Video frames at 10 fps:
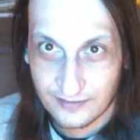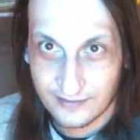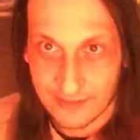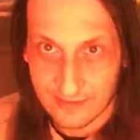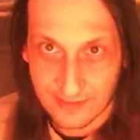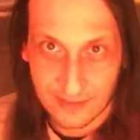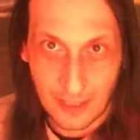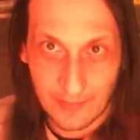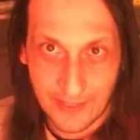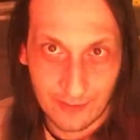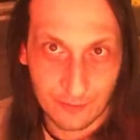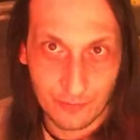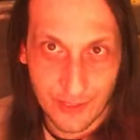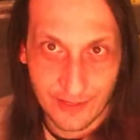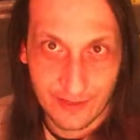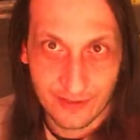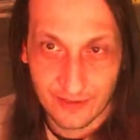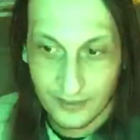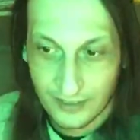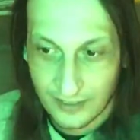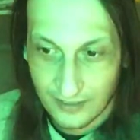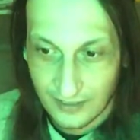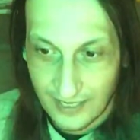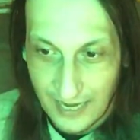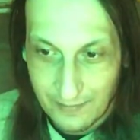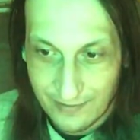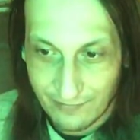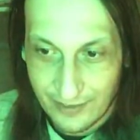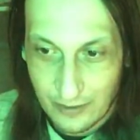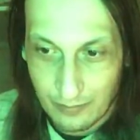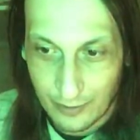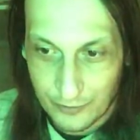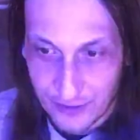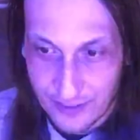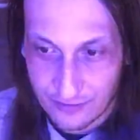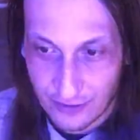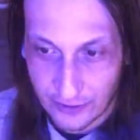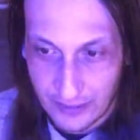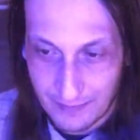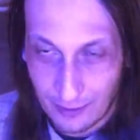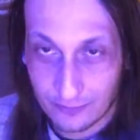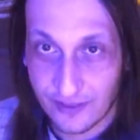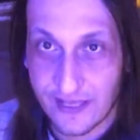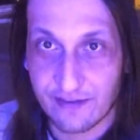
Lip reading: This is a topic I could bring here. I made a video in Portuguese talking about the